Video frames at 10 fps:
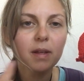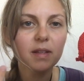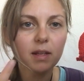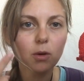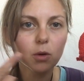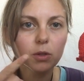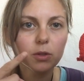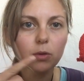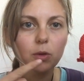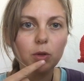Then
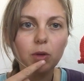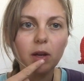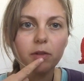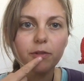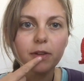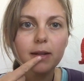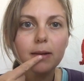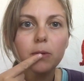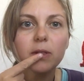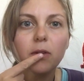also you can
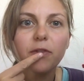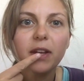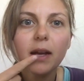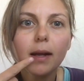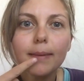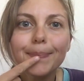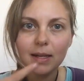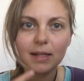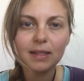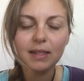feel with your finger
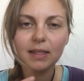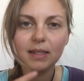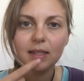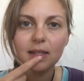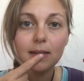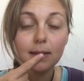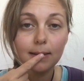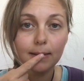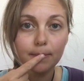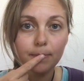this
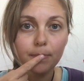slit.